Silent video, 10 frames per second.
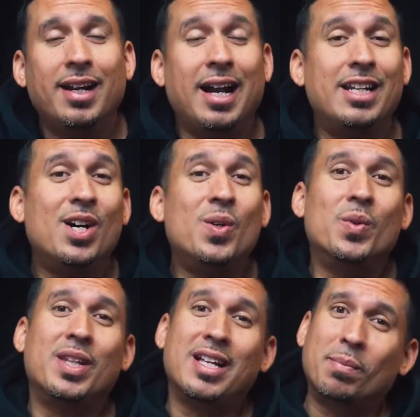I know
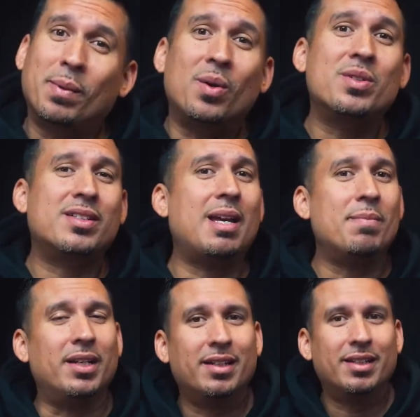that's a bold
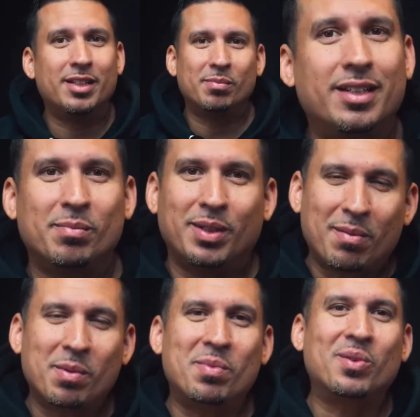statement, but
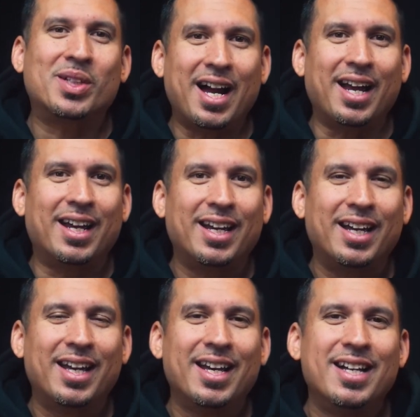I'm a bold guy.
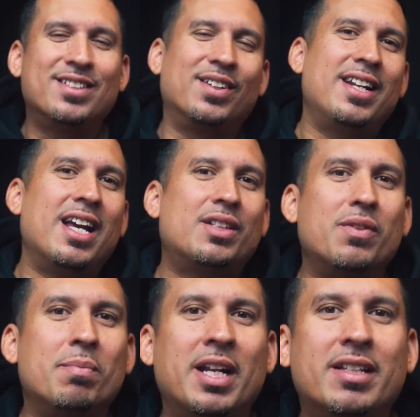So in the next
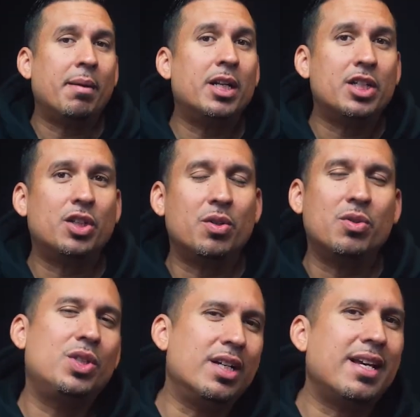few minutes, I'm going to show you
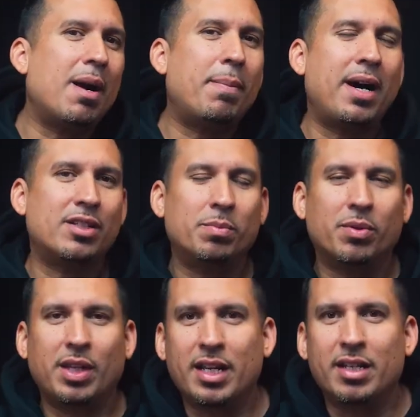just how possible
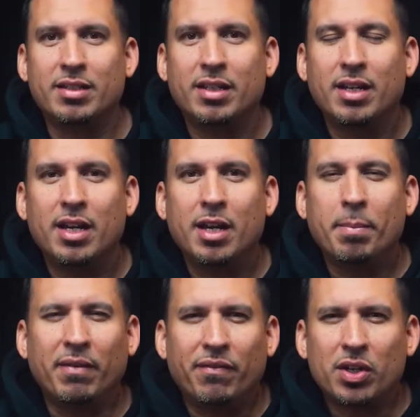that is.
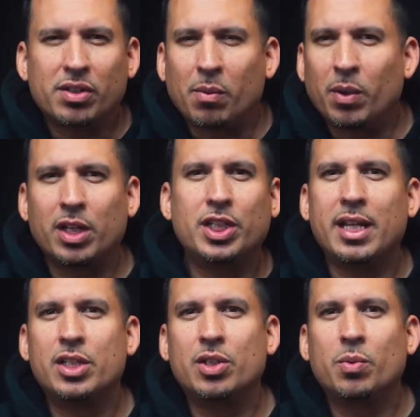But first, I want to
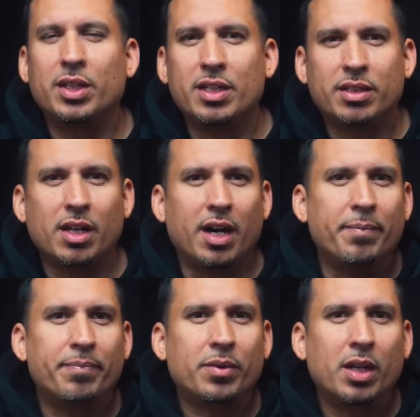challenge you with this thought.
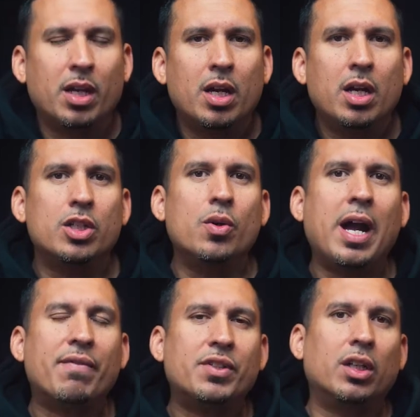You
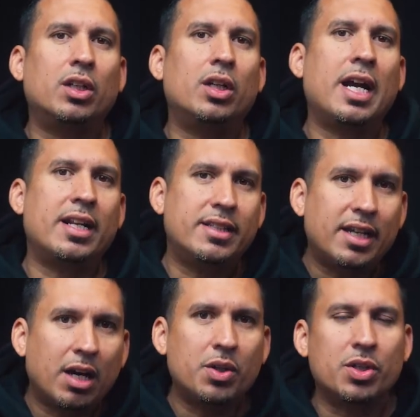have to learn how to
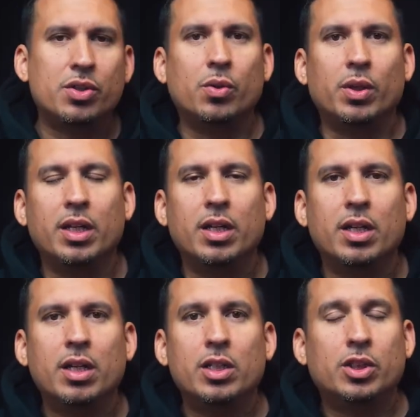tell your story
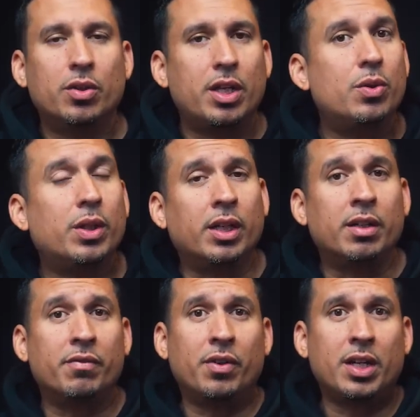so that you can
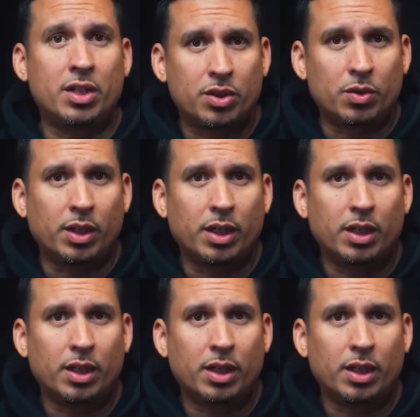confront your story.